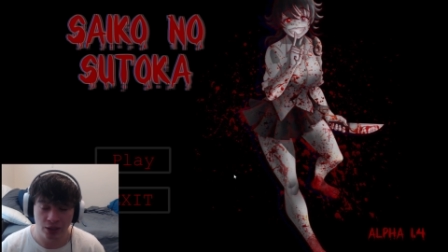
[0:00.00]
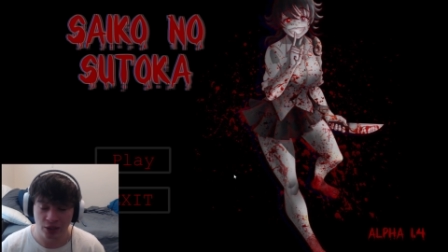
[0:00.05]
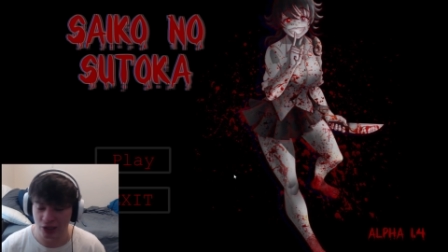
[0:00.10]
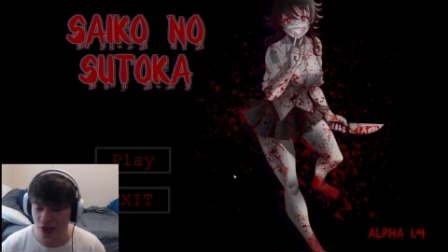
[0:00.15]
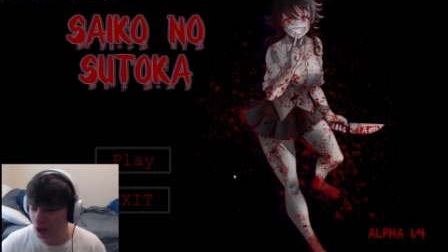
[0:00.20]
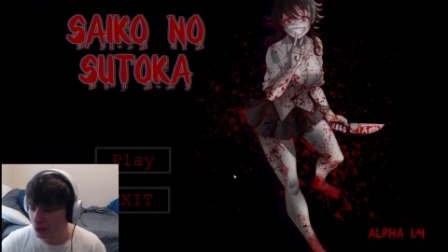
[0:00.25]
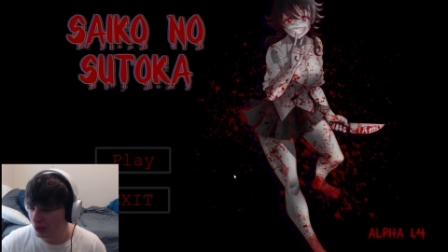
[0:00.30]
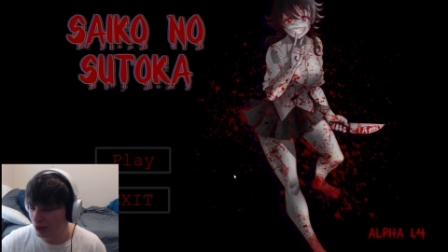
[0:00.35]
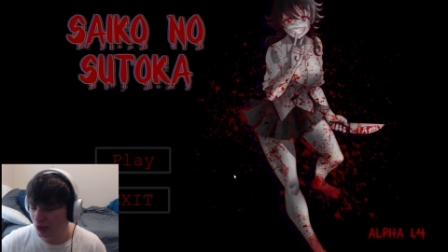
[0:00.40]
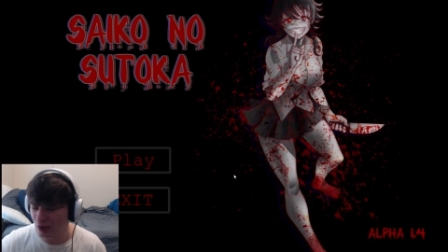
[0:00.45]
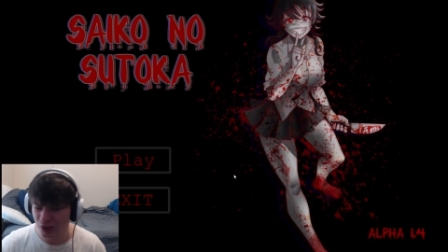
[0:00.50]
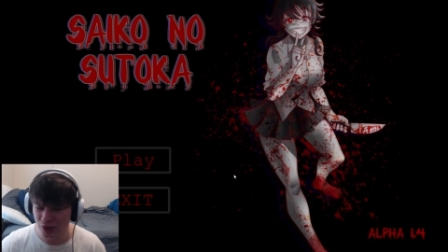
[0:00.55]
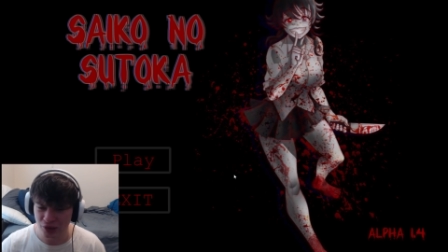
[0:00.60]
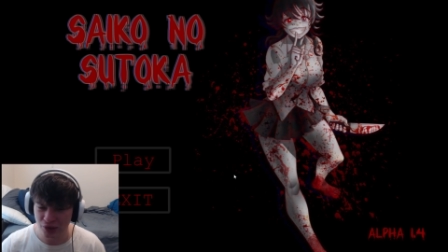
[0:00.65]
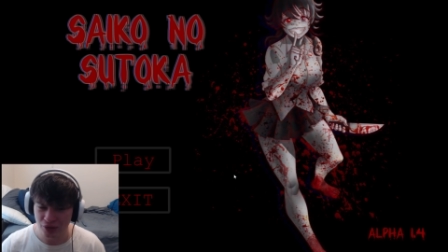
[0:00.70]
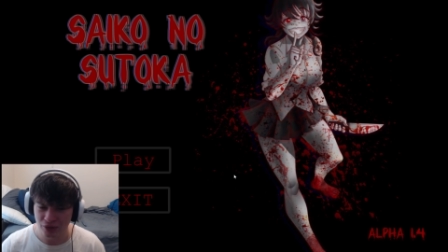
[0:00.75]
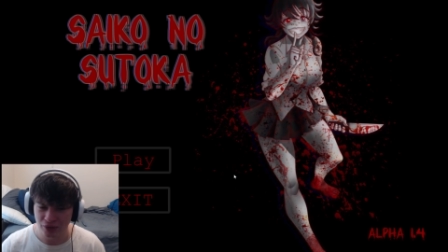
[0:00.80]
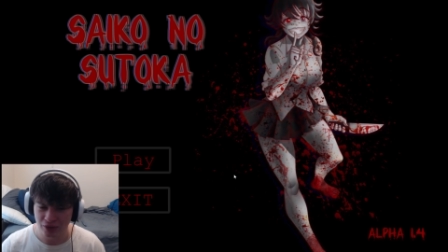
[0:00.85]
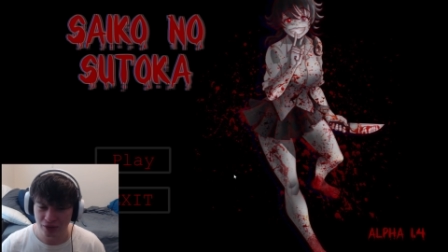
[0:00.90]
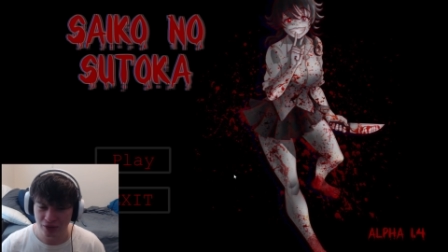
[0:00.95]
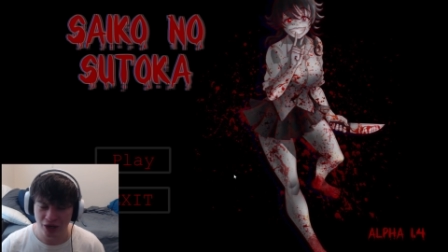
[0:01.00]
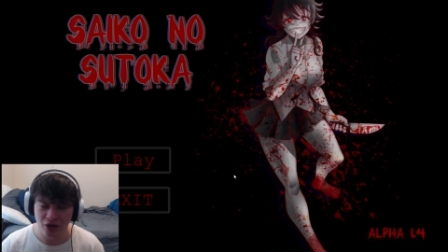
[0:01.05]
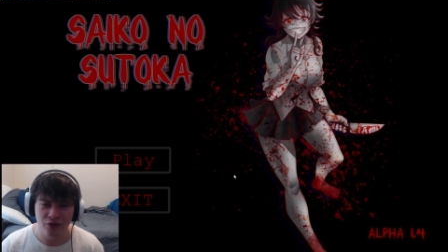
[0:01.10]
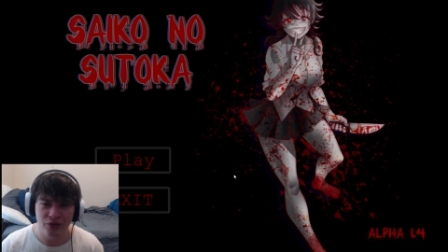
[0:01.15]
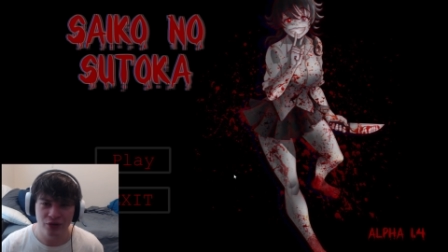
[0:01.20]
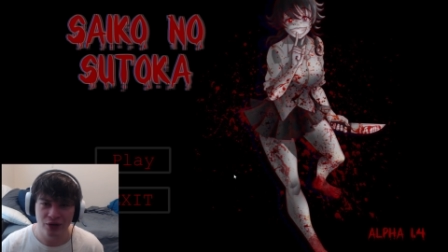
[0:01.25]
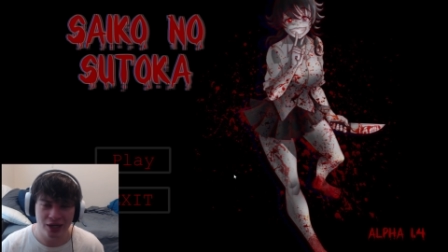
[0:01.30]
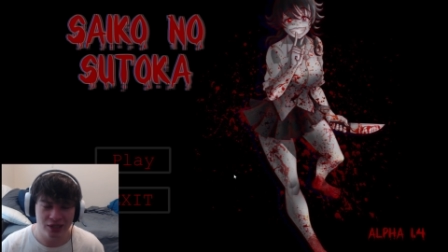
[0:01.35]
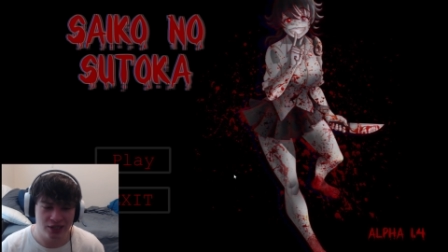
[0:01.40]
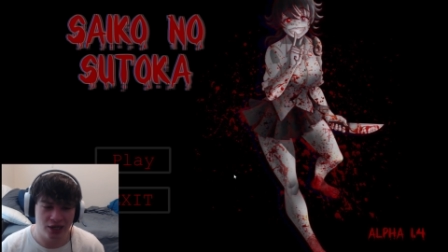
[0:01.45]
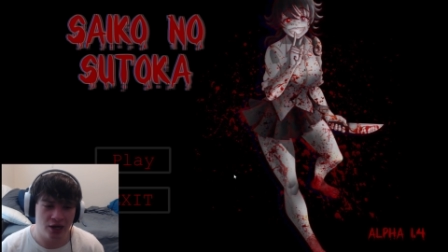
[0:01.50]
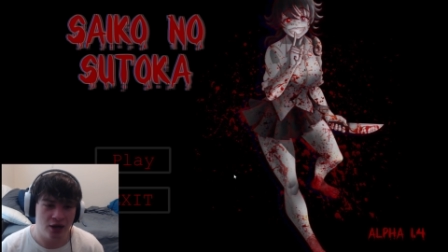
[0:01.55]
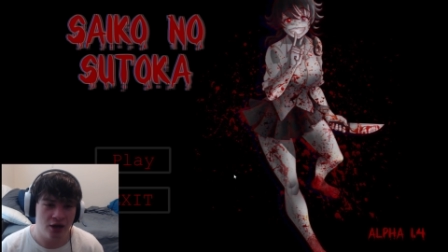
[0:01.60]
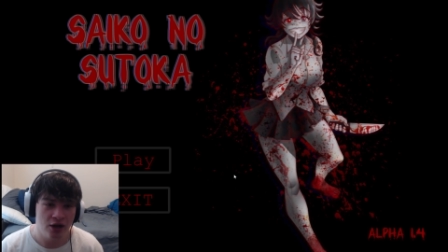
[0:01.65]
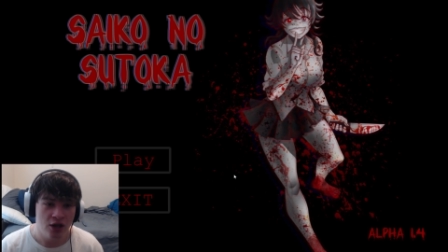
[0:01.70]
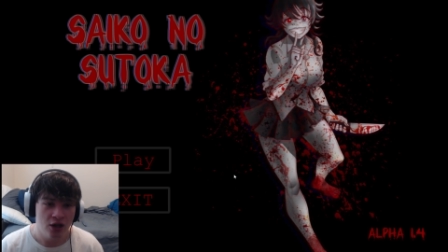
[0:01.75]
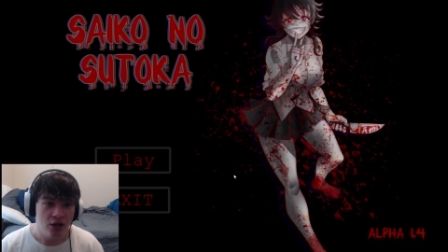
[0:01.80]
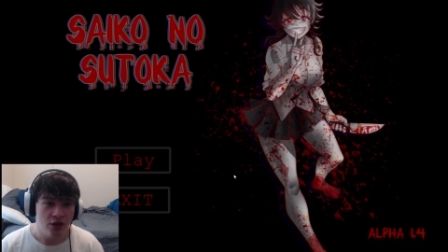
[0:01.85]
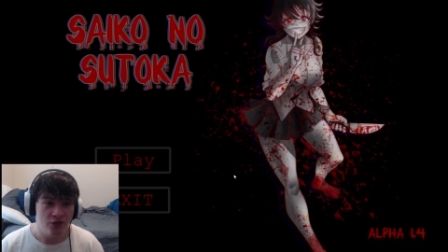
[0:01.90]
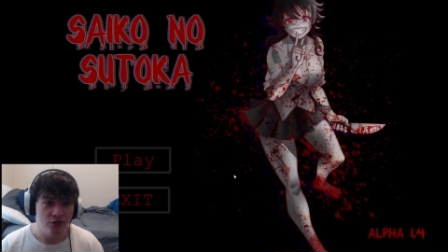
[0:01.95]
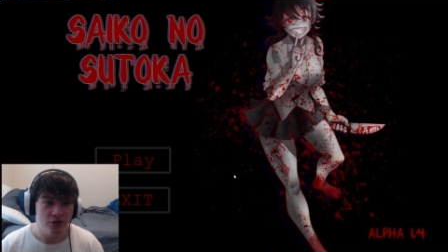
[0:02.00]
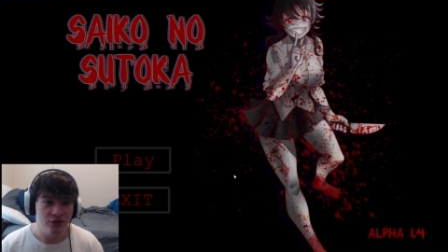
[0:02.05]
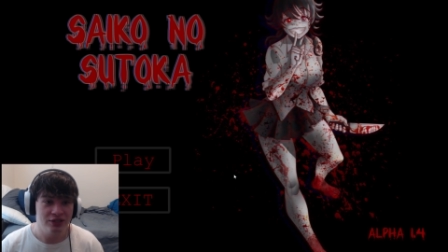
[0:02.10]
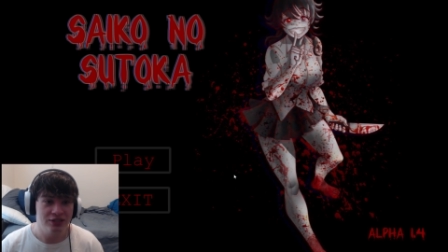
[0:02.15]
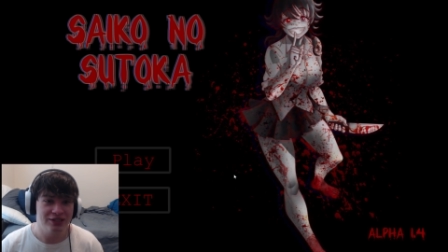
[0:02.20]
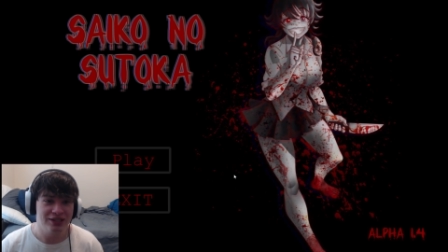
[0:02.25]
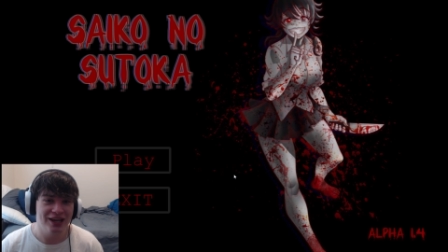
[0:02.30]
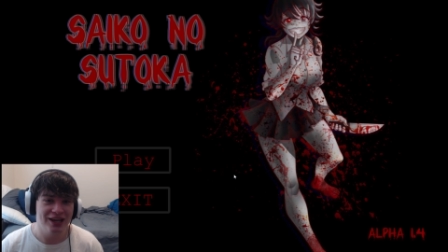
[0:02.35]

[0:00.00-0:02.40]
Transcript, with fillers: Okay, you know what? I don't think you guys care. This is